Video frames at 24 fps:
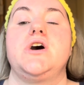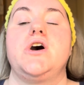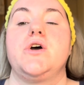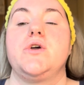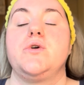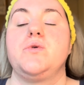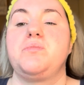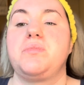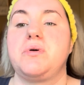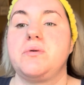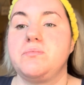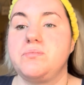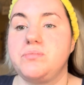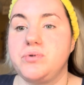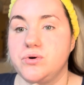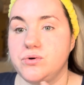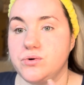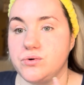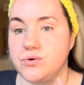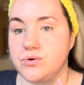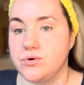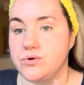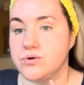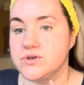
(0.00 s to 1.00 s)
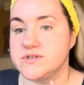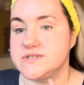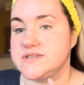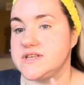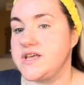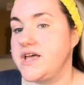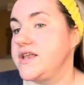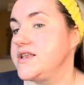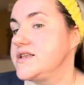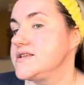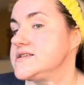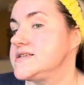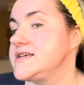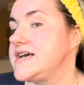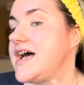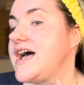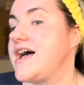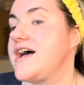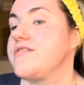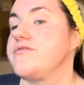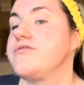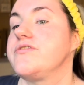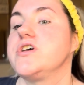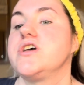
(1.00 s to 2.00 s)
open pores and
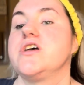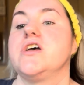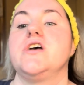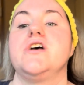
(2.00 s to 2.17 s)
have